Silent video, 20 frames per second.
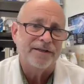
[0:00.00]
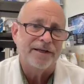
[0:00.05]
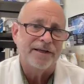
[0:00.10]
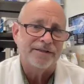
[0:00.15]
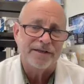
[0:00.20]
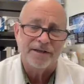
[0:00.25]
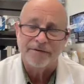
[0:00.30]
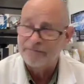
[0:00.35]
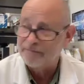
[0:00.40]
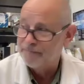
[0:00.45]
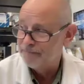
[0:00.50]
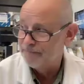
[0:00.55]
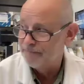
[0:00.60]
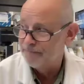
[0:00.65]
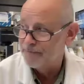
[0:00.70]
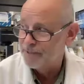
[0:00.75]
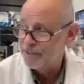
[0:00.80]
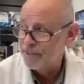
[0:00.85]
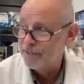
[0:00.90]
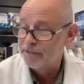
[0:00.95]
As I've
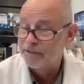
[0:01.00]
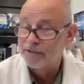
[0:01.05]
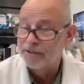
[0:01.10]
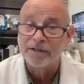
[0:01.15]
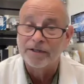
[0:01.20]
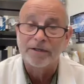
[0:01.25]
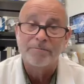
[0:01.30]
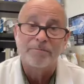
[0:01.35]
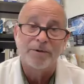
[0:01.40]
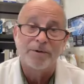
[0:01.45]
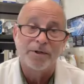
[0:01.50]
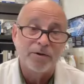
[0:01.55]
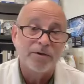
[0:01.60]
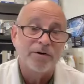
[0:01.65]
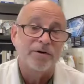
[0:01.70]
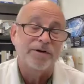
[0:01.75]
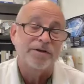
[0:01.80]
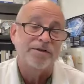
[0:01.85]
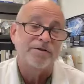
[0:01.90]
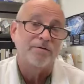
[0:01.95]
said, the
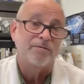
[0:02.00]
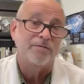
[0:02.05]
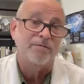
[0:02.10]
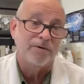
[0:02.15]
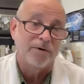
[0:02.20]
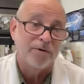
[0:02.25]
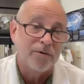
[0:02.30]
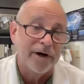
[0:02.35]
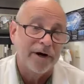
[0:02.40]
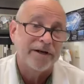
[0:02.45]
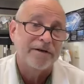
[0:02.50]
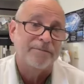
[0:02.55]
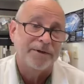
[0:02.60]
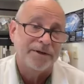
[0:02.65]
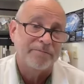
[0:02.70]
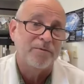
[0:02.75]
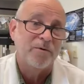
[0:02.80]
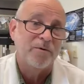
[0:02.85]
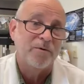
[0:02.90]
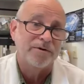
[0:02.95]
computer is an
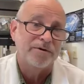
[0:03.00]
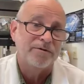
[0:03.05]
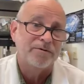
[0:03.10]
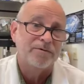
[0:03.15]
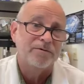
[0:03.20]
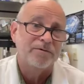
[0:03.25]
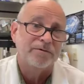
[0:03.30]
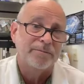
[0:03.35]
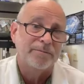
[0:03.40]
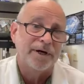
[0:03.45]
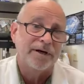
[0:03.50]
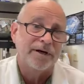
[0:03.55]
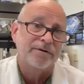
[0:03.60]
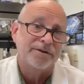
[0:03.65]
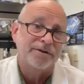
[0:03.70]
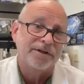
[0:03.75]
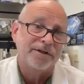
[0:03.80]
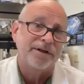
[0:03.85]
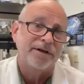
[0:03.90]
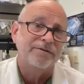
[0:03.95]
incredibly important tool in
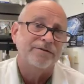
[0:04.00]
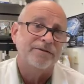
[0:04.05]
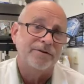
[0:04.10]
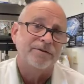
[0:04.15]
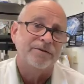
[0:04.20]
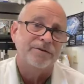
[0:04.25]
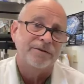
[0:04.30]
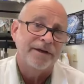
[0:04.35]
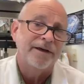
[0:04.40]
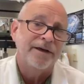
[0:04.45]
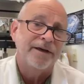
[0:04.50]
biology now too.